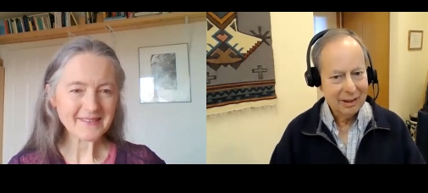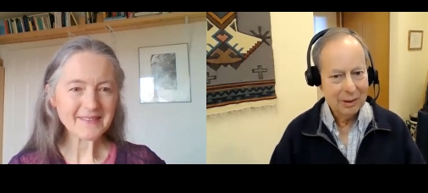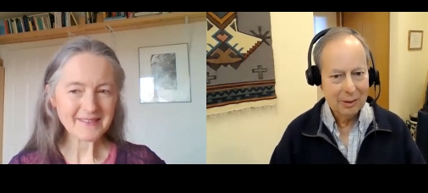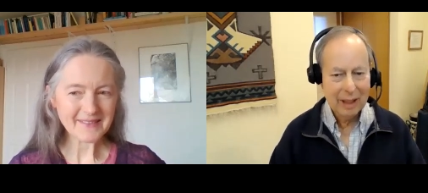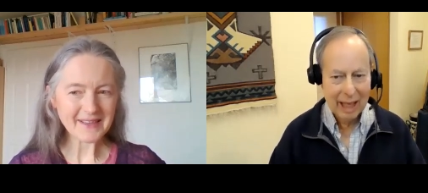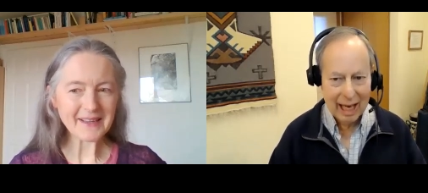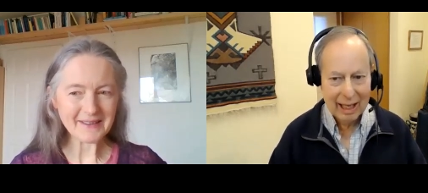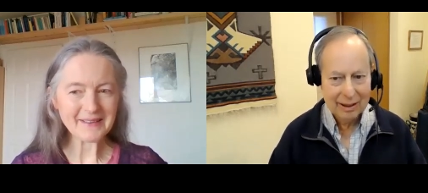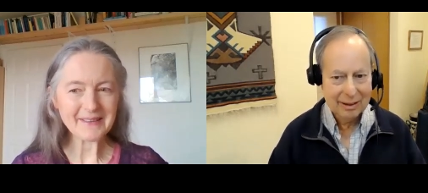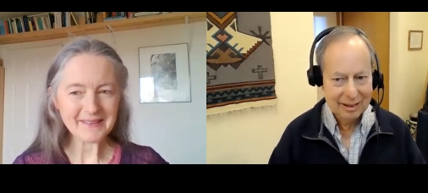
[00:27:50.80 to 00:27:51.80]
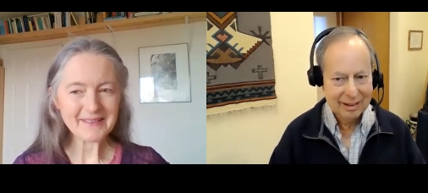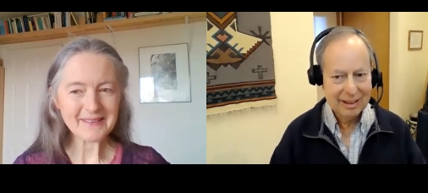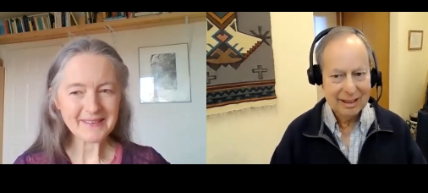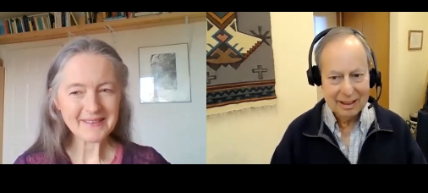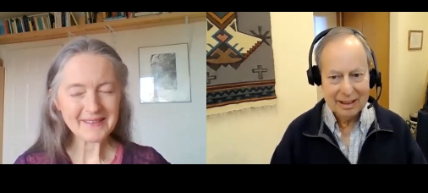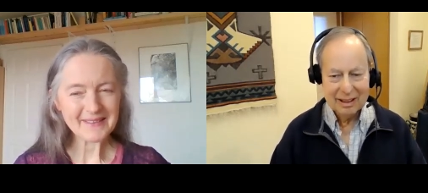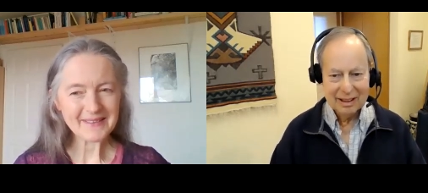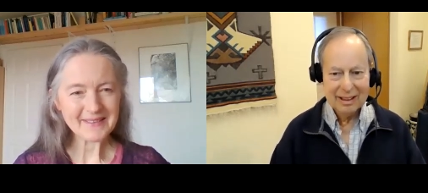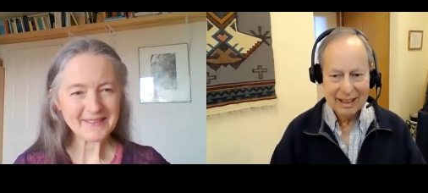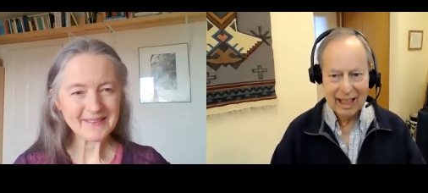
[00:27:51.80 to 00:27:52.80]
Speaker 1: who mm-hmm. can,
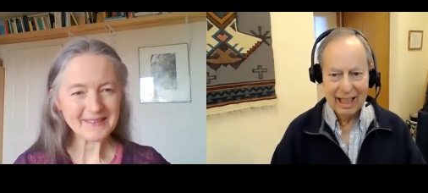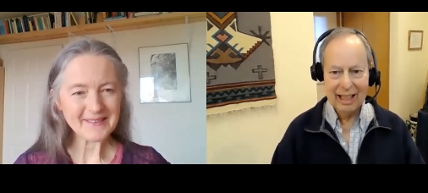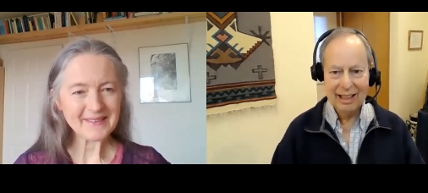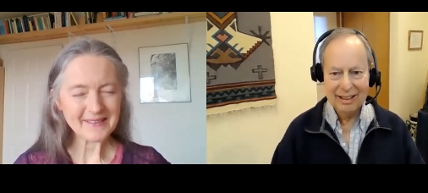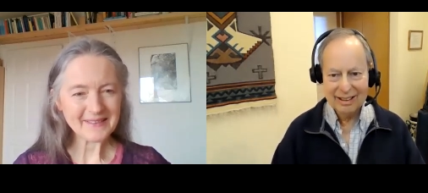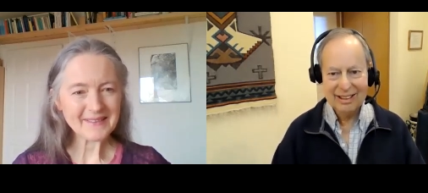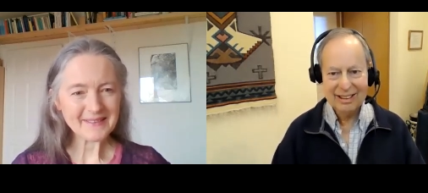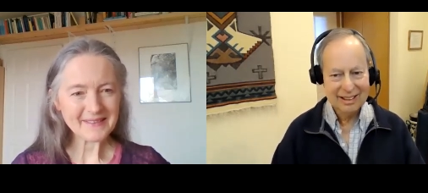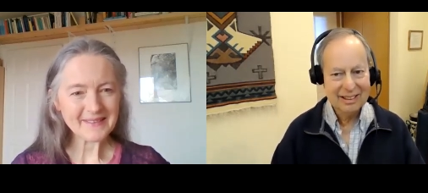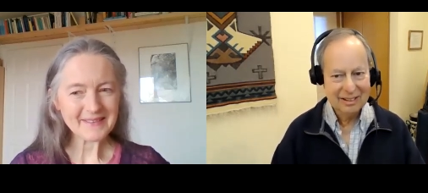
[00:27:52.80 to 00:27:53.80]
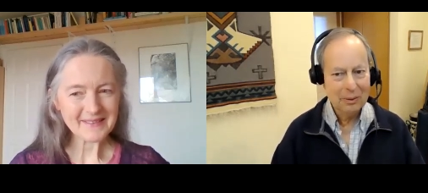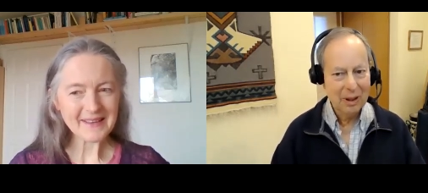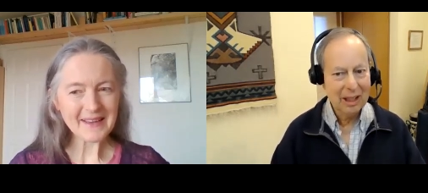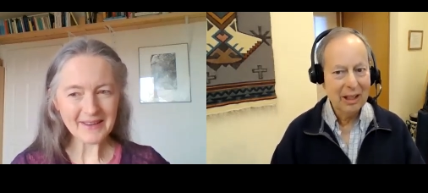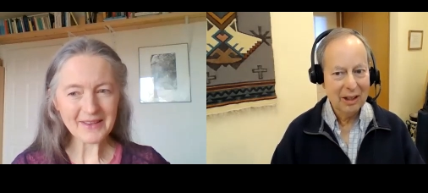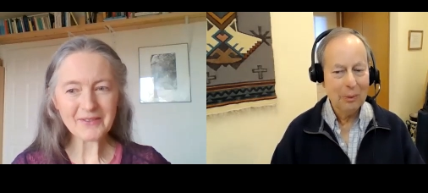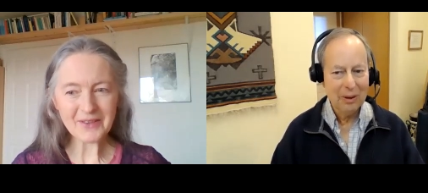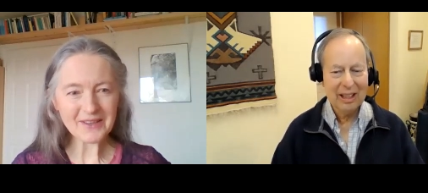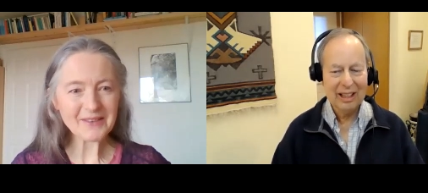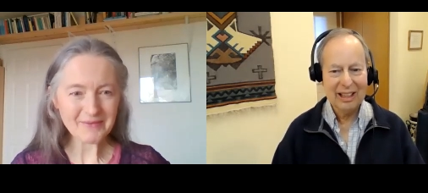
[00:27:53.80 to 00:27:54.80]
yeah, work on
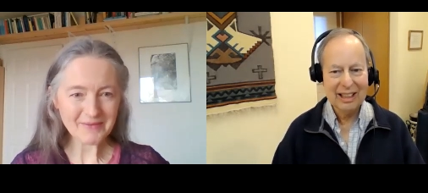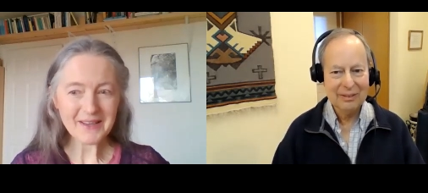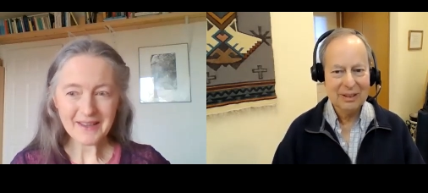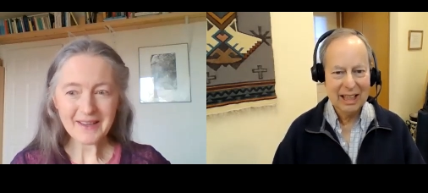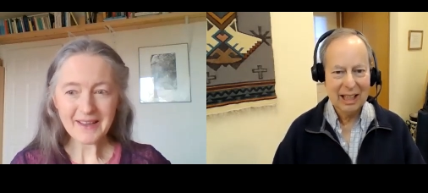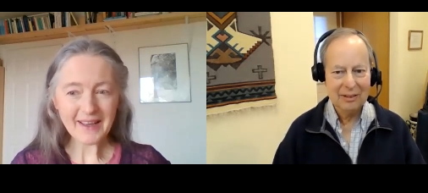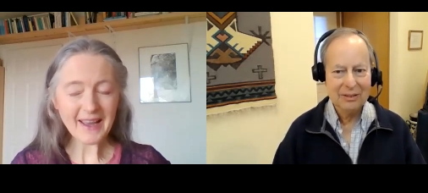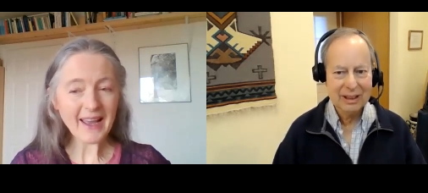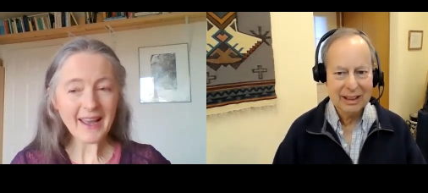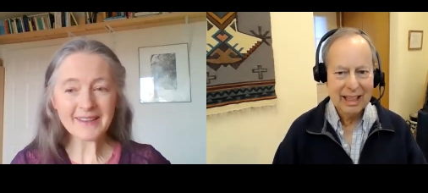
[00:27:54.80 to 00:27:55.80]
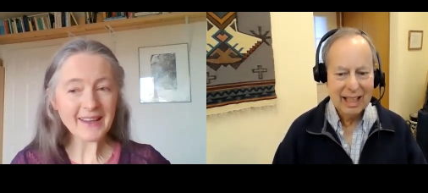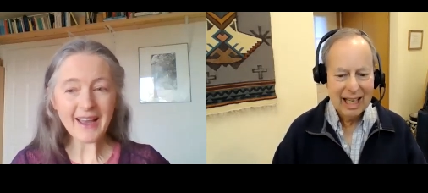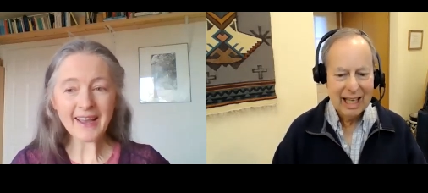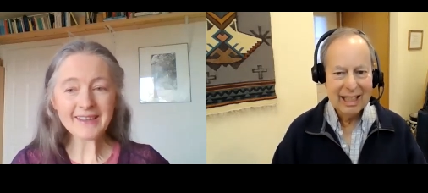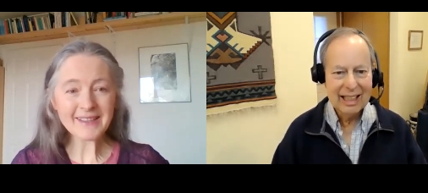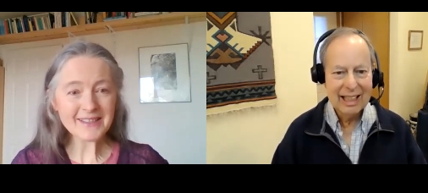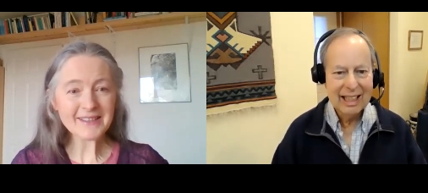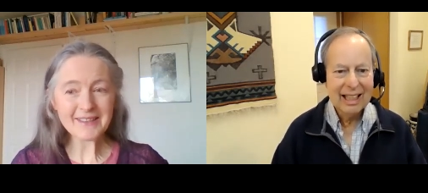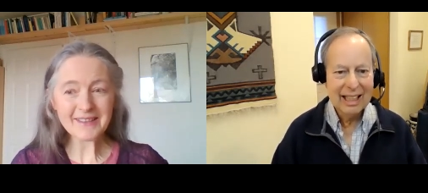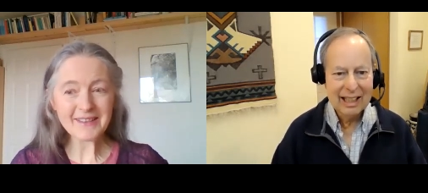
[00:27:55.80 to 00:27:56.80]
work so, on themselves.
Speaker 2: And, and
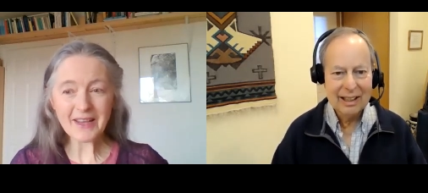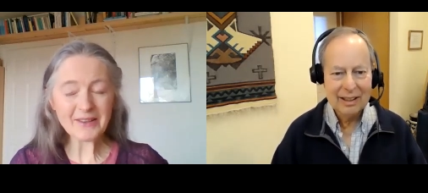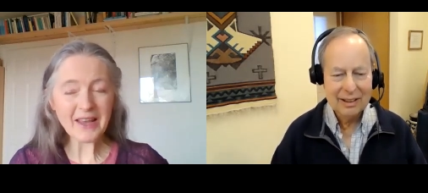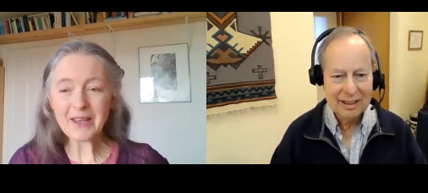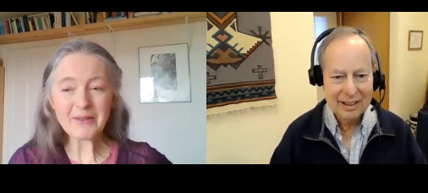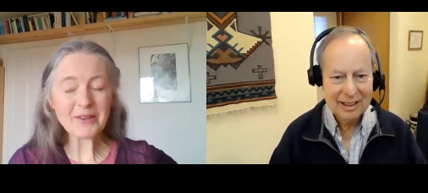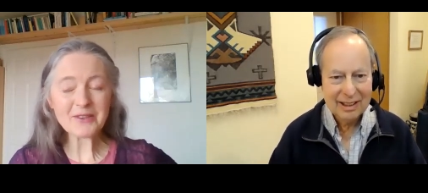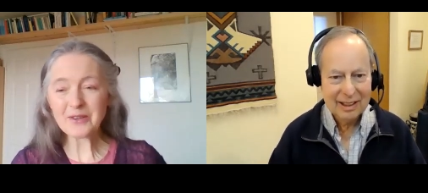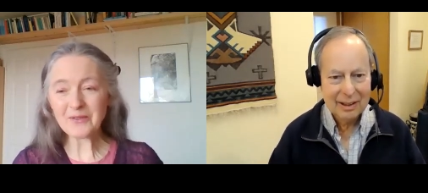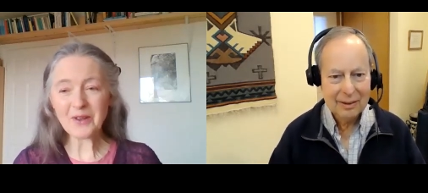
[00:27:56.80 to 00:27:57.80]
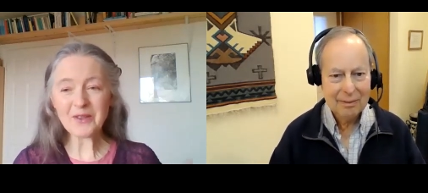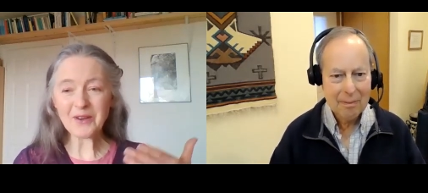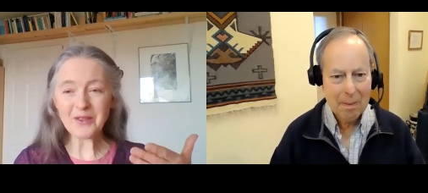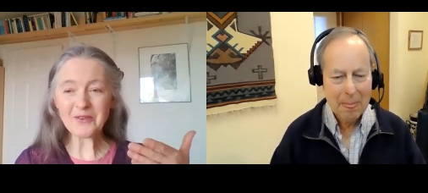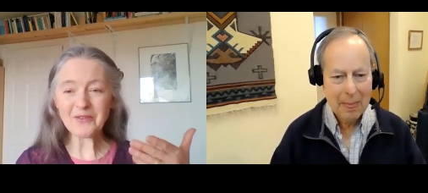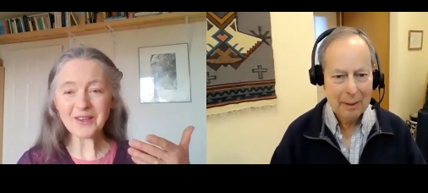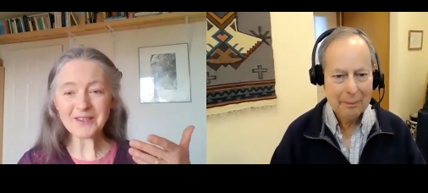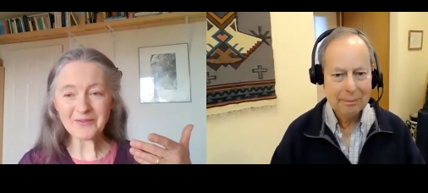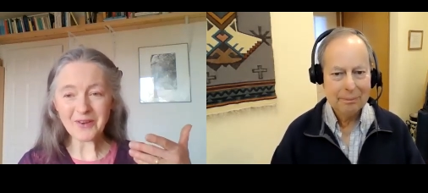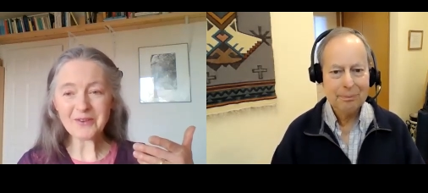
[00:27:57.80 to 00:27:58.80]
they, they they're sort of on the on the
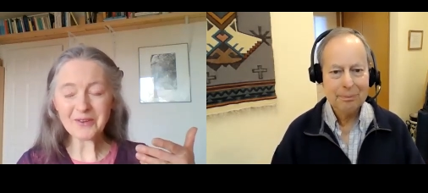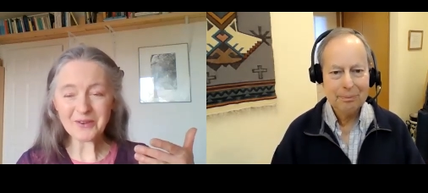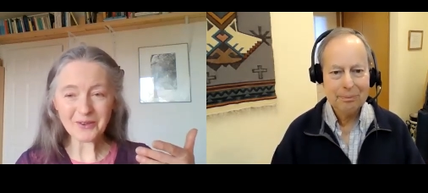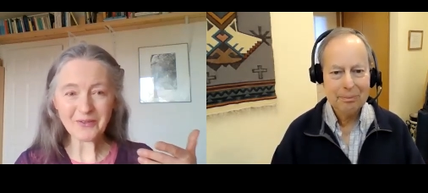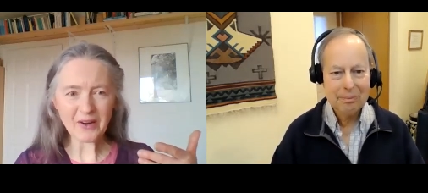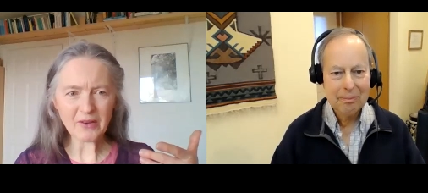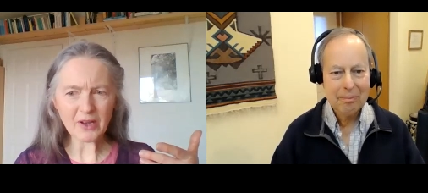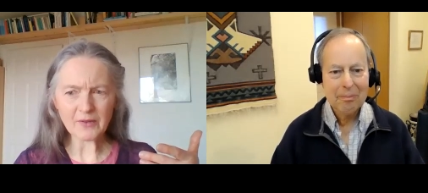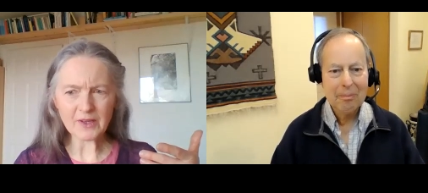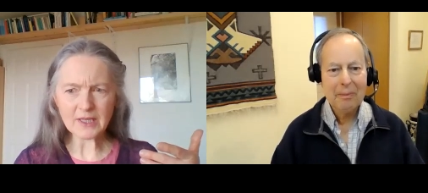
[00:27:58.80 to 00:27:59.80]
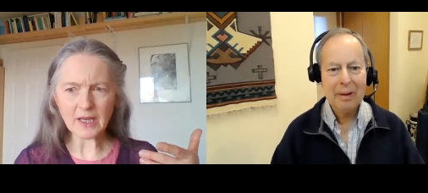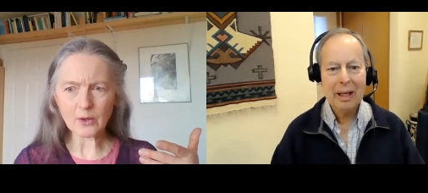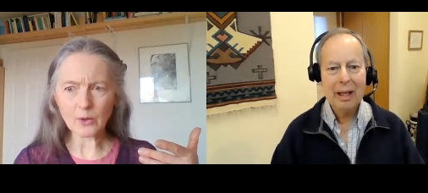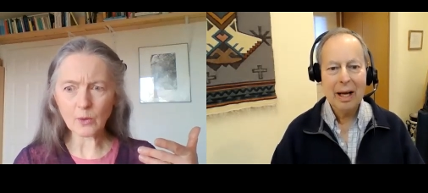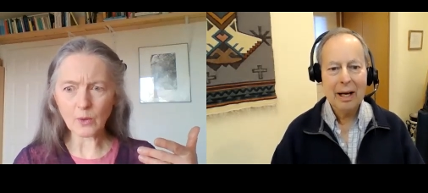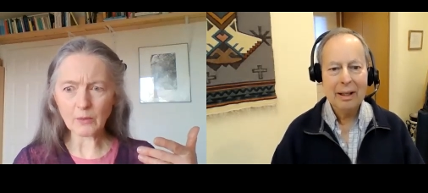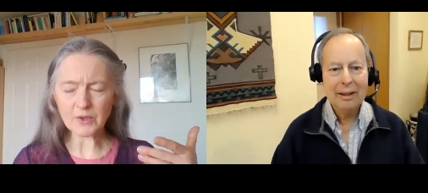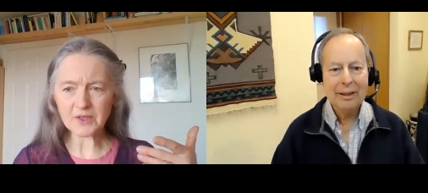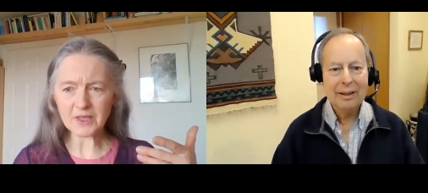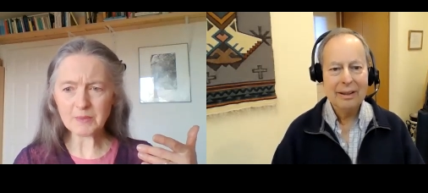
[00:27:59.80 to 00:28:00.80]
first phone call. Very often it's like, oh, I
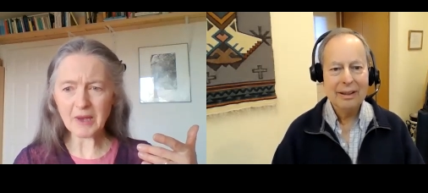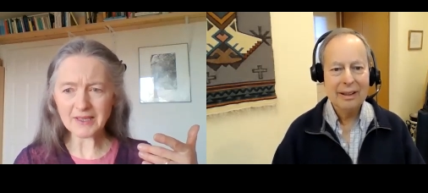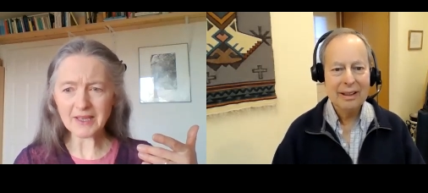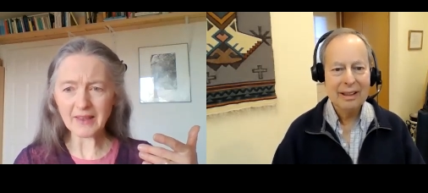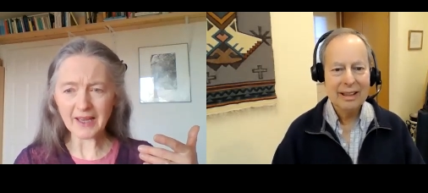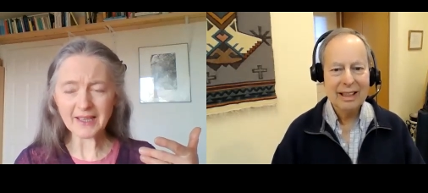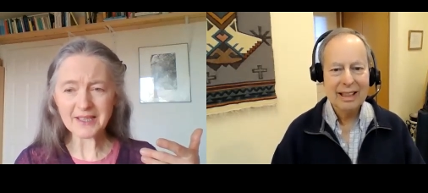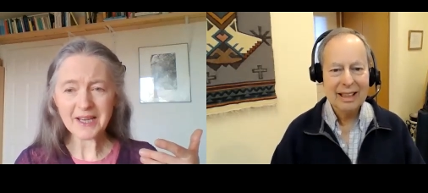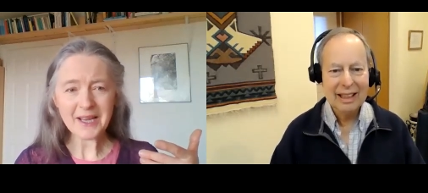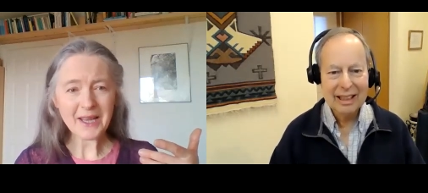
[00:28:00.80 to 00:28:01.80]
wasn't expecting that.